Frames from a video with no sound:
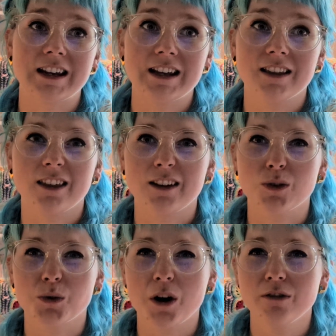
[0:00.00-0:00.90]
either that
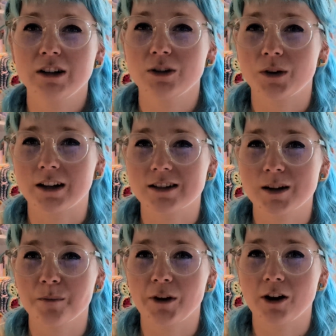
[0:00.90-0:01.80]
you're only doing it
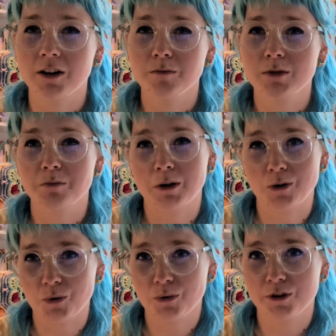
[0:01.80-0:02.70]
sometimes, but
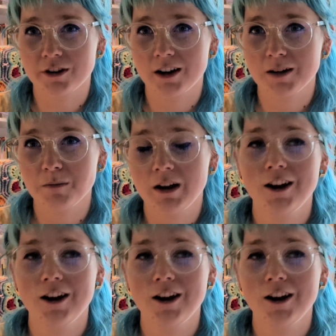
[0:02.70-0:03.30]
not all the time,